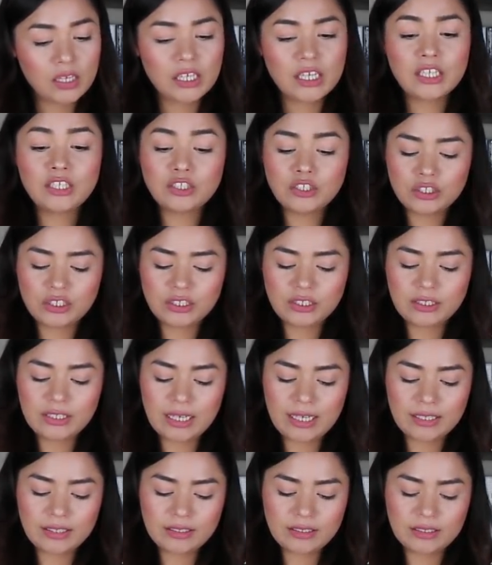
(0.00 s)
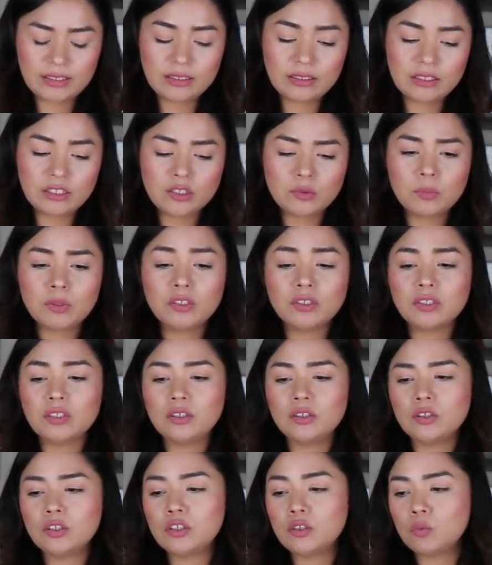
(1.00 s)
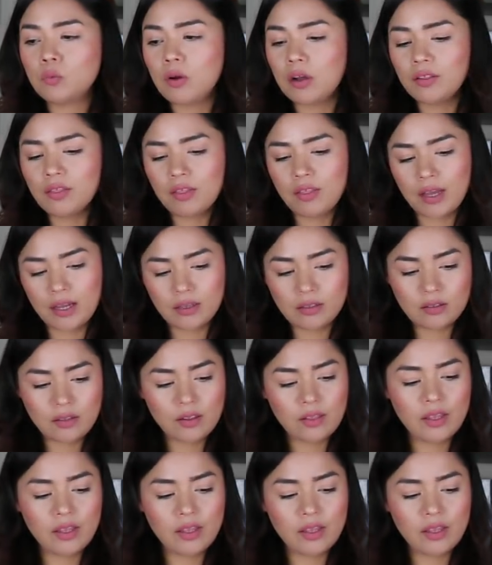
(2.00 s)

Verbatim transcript: understanding. This person could want that.